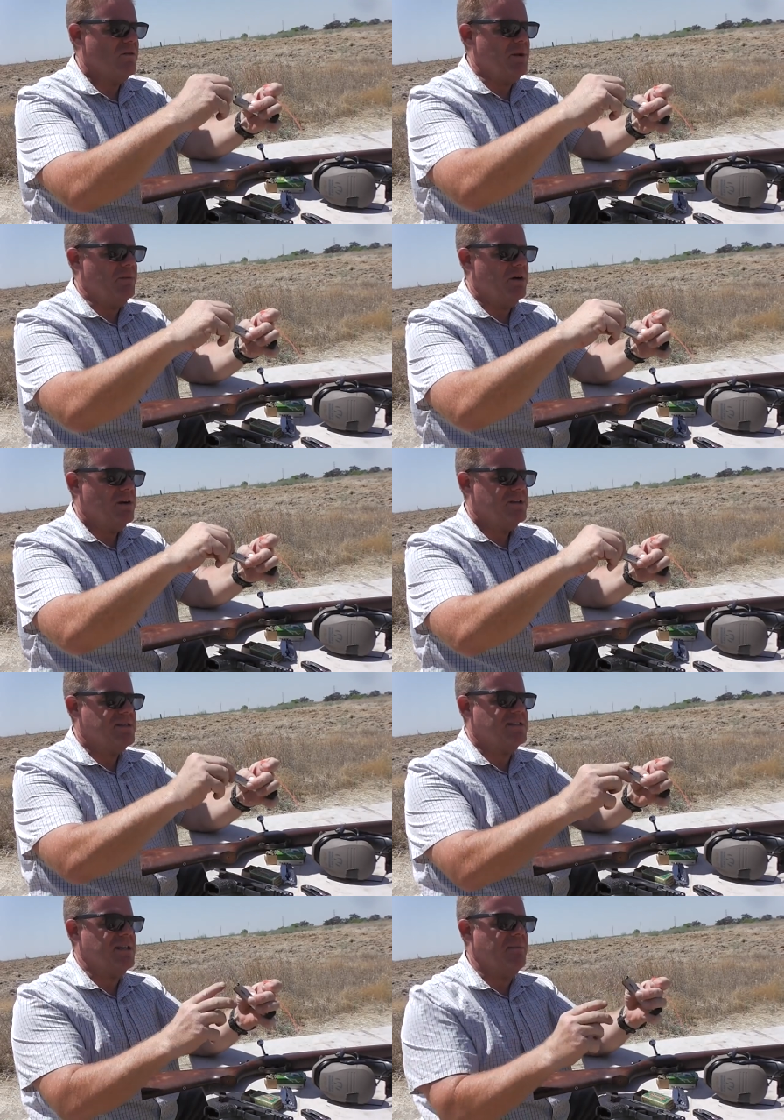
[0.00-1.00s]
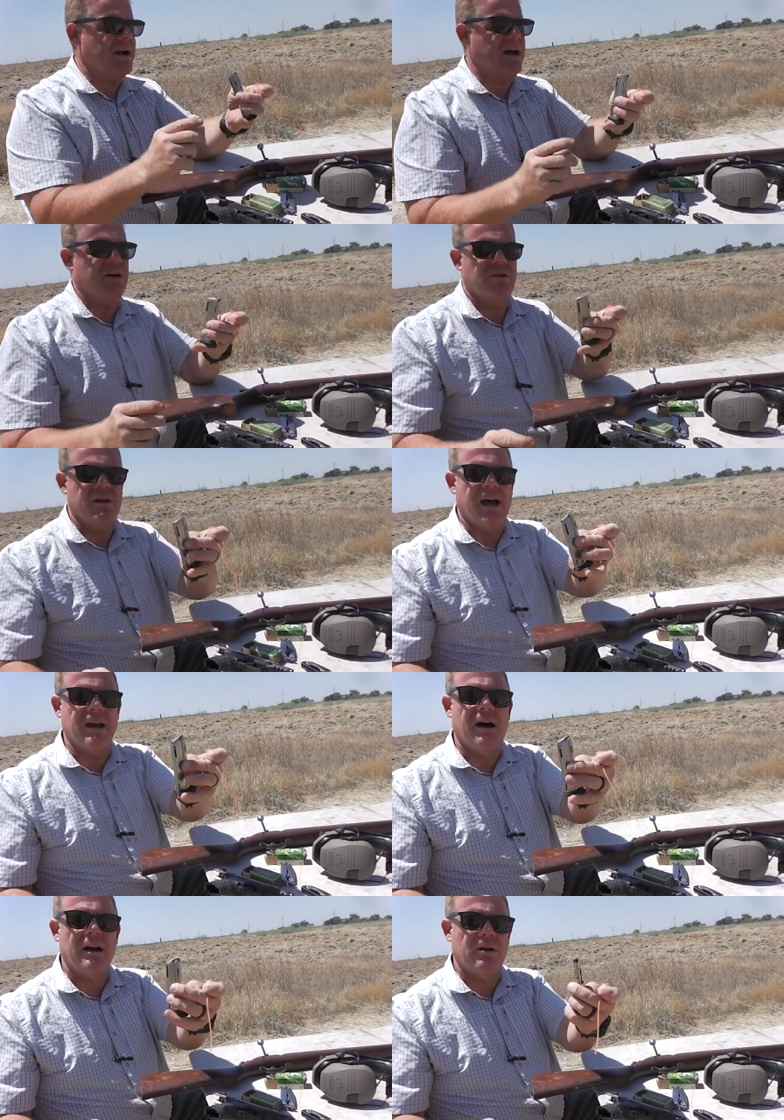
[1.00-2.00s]
Remember, semi-auto, not
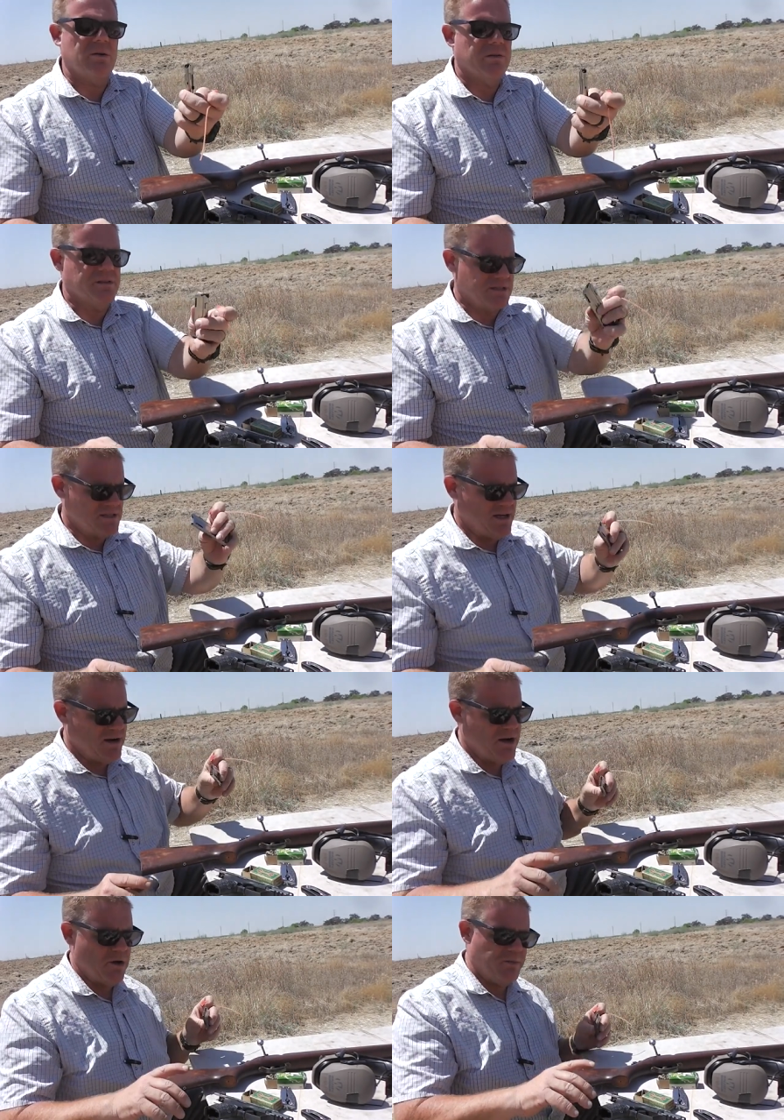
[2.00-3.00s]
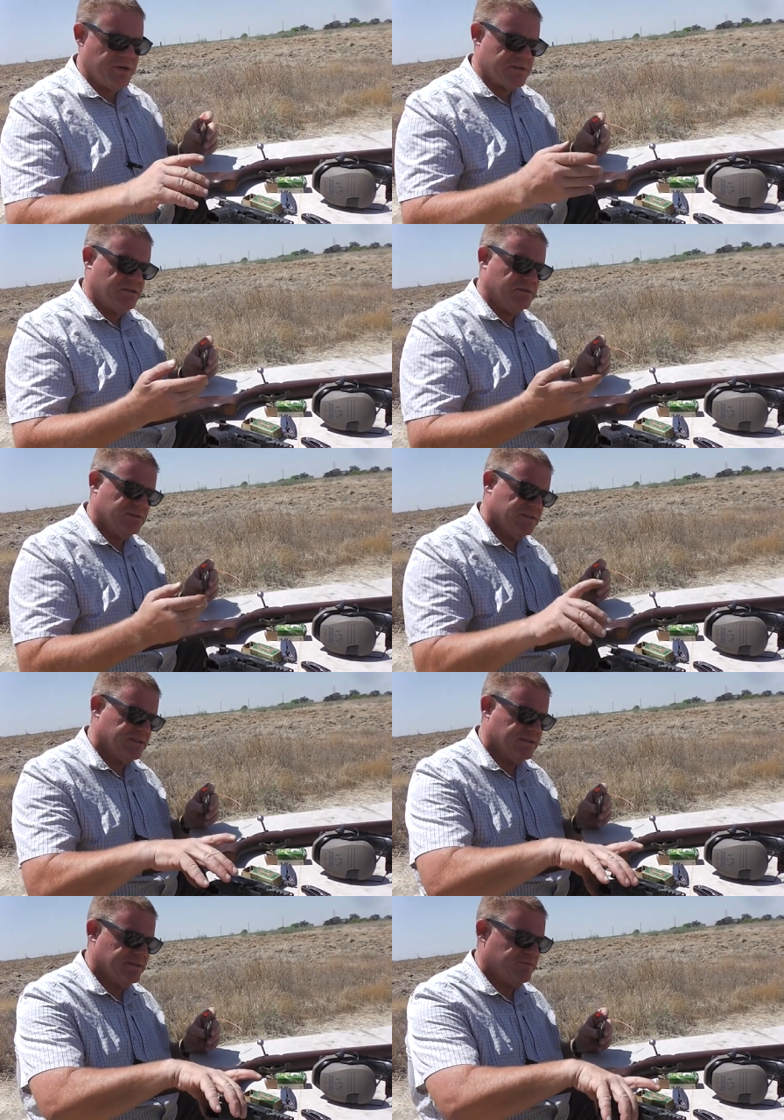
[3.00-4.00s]
auto. This is not an auto pistol,
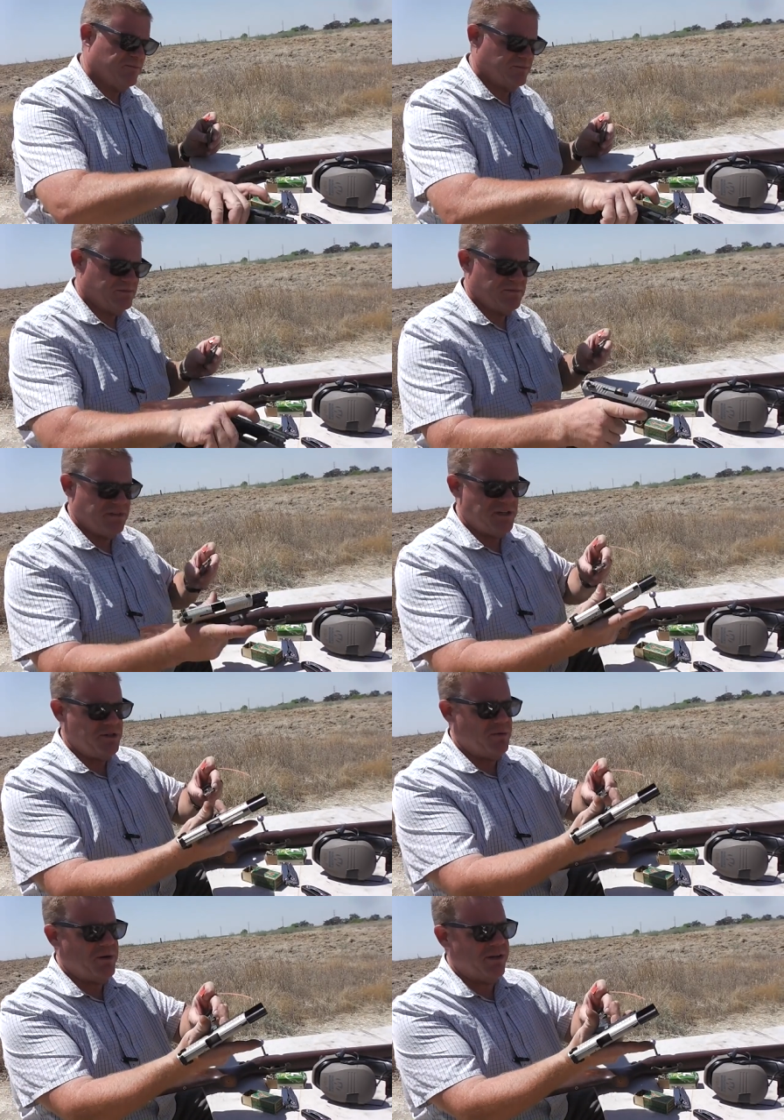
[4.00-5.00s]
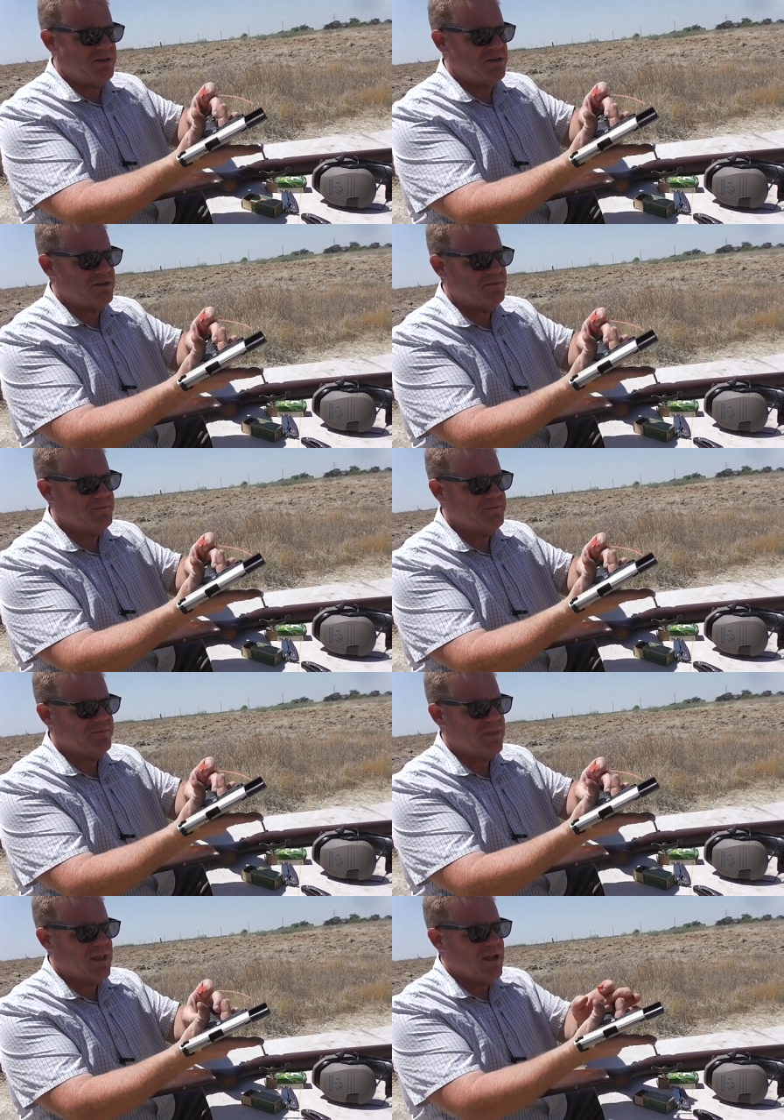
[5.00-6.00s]
unless you're a politician.
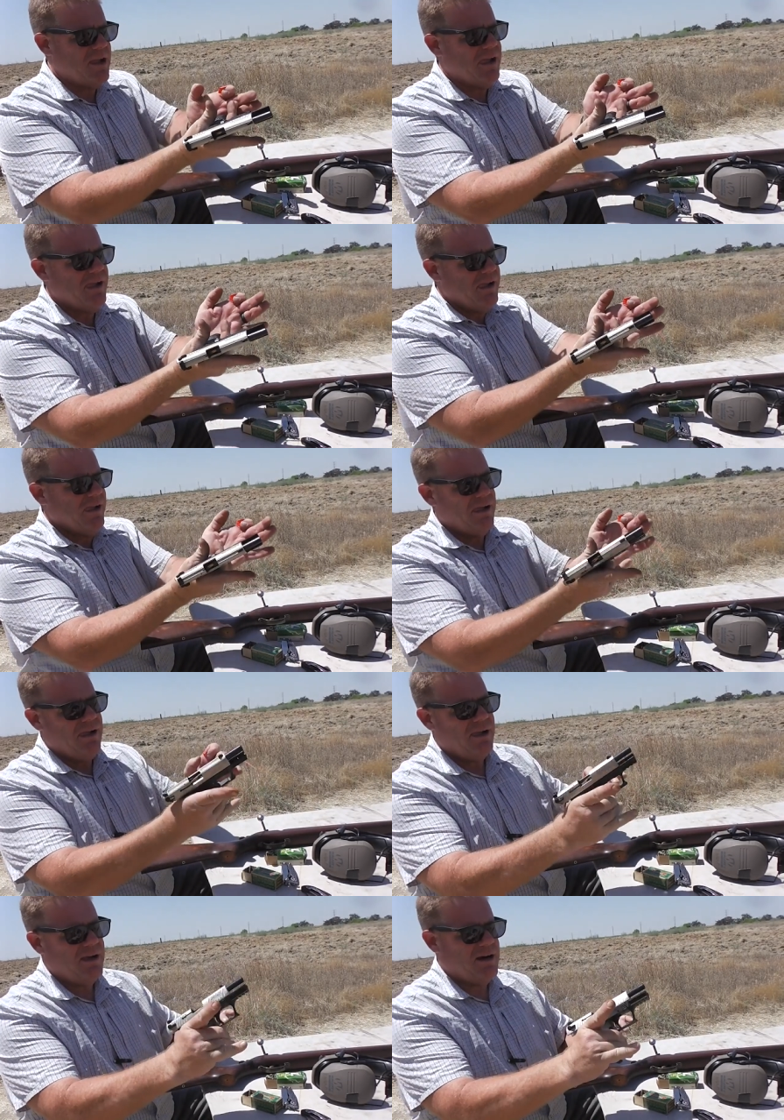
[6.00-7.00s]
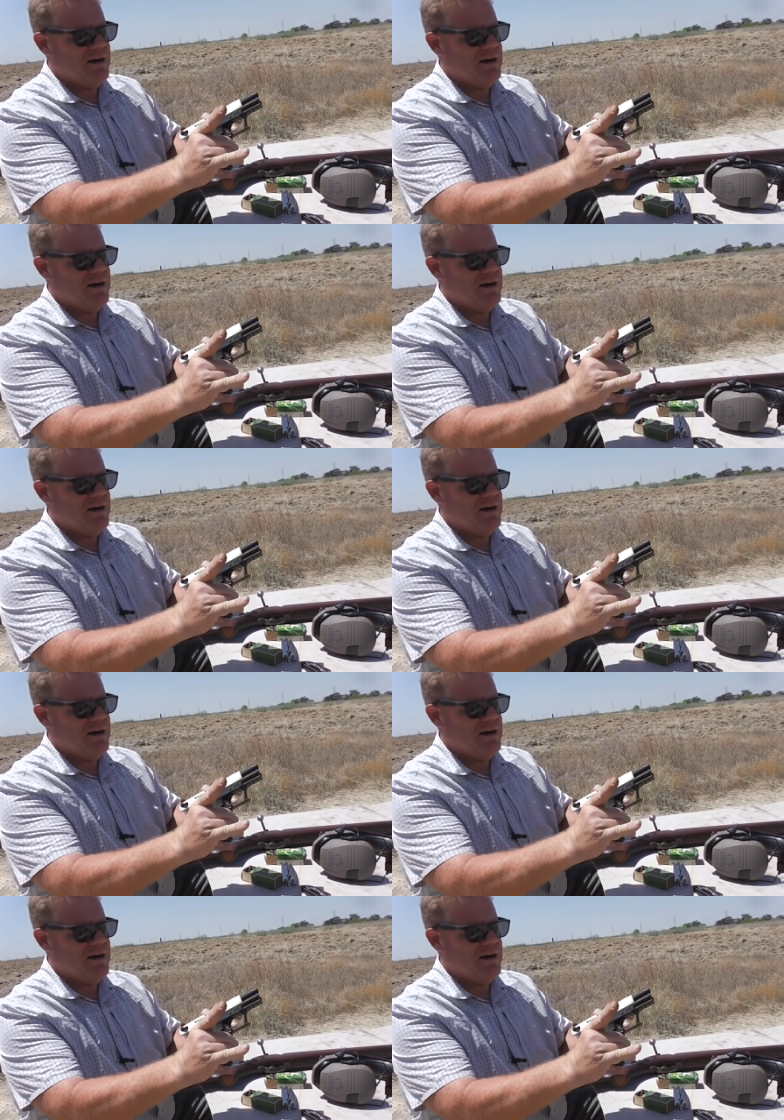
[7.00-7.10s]
Shh. All